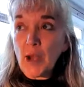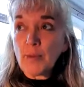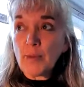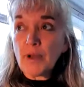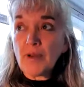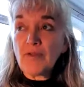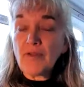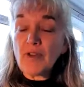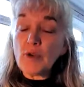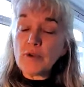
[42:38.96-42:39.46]

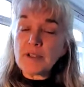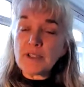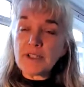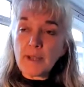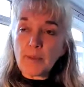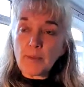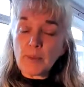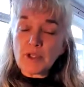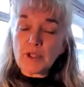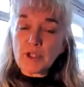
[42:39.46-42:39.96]
But if you
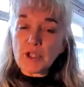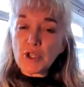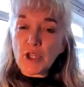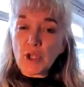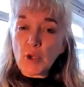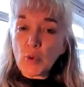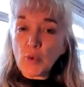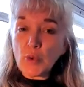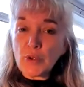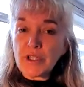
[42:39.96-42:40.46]
step into
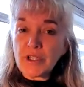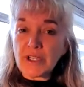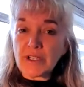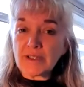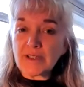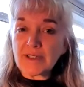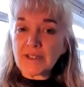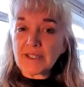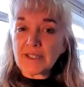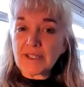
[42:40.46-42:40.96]
the
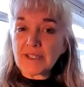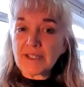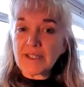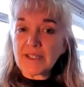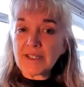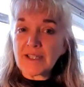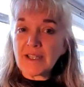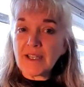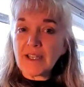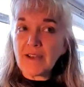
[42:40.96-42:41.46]
audience,
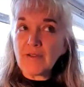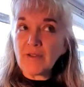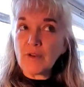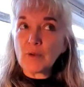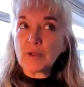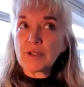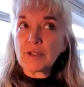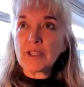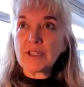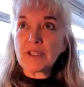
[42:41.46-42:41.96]
if
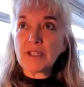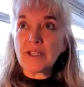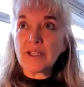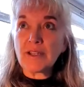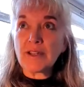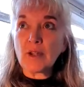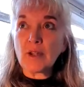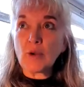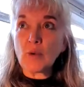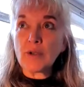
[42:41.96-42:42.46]
you're sitting
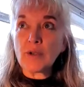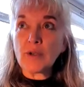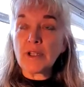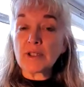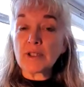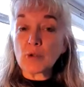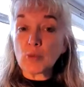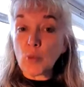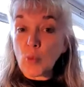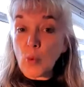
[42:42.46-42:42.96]
in the
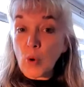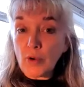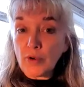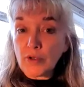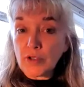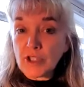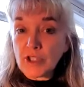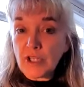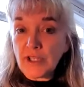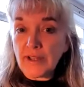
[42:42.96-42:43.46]
audience
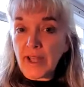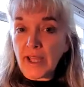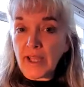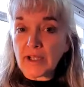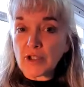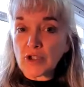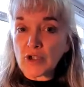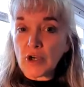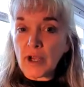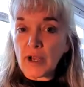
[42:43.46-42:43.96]
watching
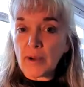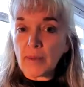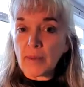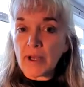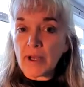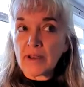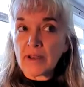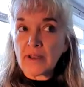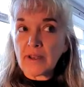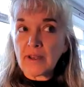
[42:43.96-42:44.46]
that
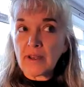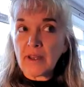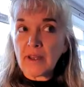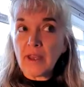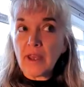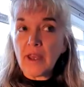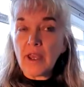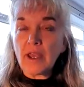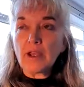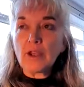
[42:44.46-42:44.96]
drama,
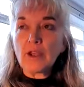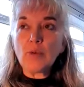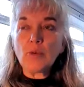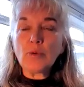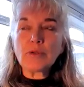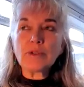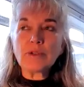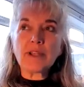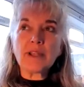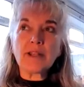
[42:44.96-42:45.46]
you
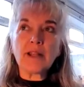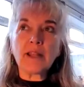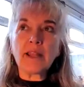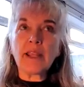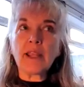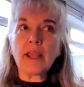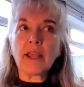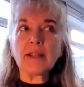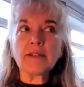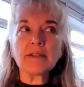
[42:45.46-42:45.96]
will
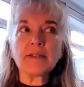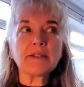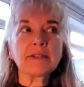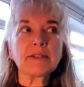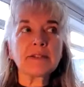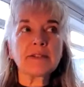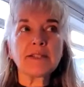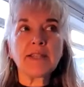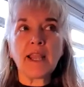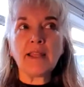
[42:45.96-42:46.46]
suddenly
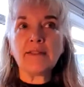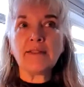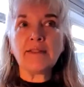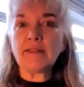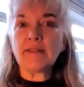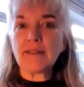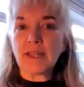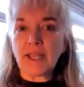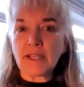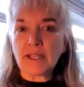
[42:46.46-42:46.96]

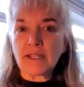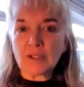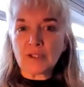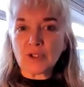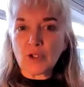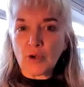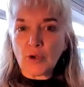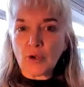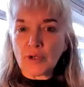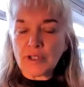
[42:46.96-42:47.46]
understand
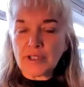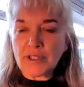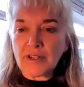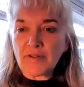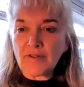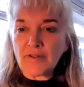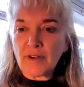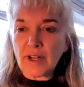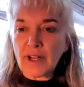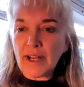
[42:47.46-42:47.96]
things on a
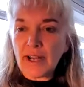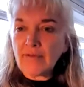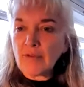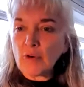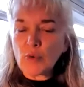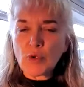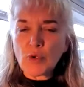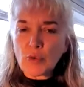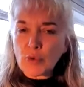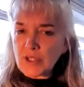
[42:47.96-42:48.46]
different
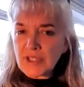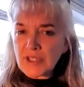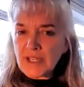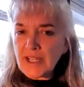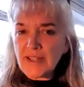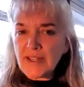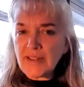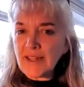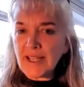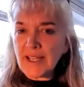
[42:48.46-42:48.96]
level. You'll
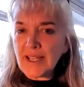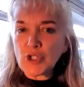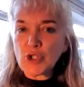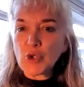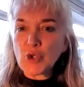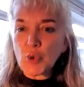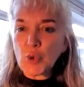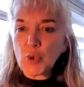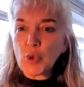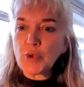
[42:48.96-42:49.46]
see things
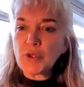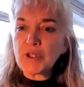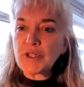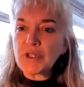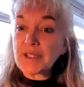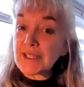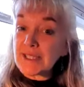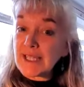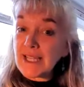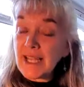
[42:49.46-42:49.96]
you
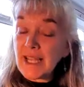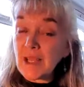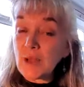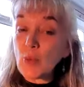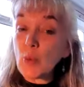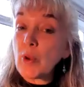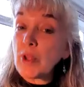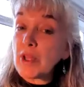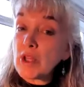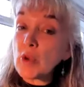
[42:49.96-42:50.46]
couldn't see
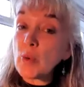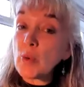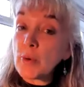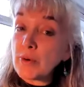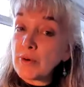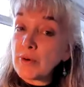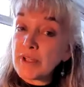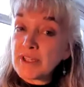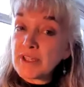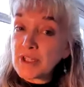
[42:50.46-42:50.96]
when you
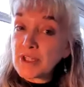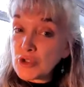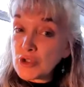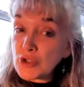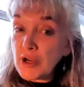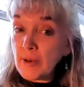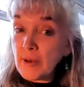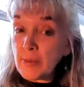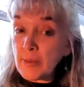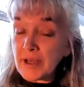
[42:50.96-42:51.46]
were in the
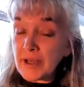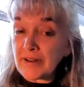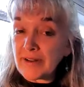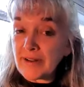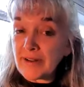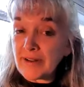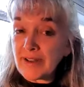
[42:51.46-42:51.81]
drama.